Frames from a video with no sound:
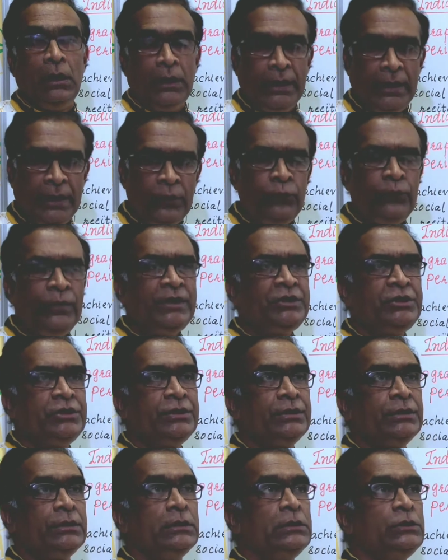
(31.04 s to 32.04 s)
in
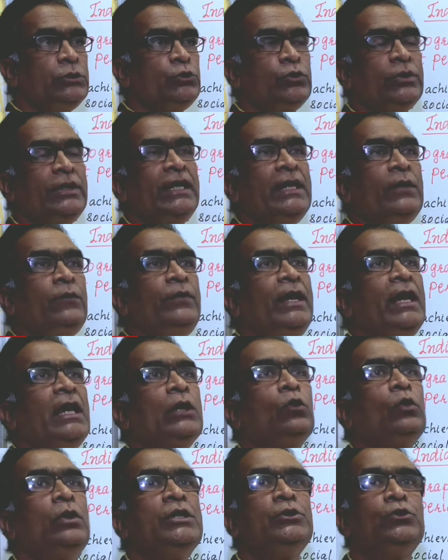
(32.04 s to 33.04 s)
which today we
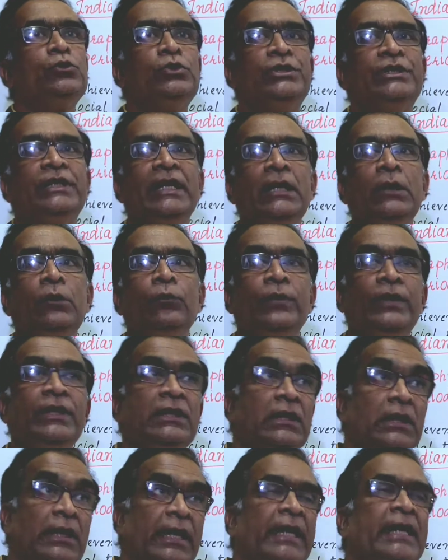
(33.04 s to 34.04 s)
are going to deal
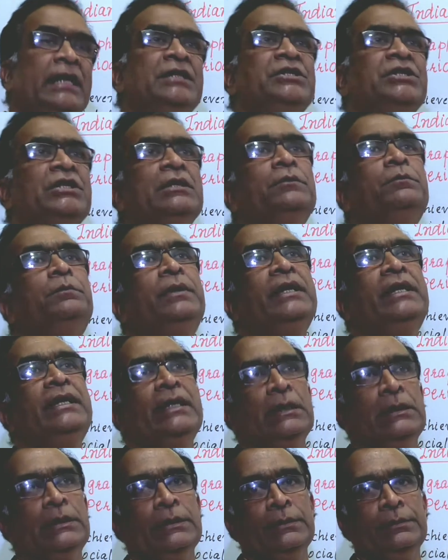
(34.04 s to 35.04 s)
with the ancient
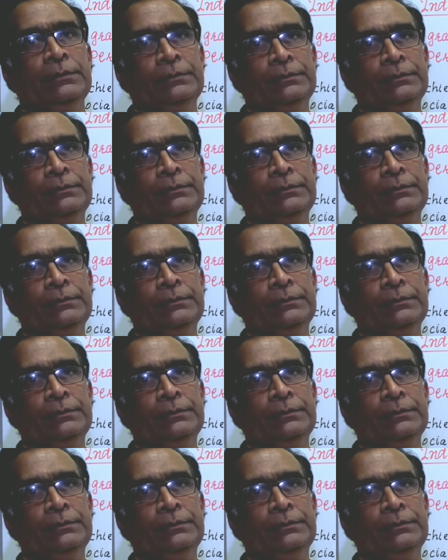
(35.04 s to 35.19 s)
period.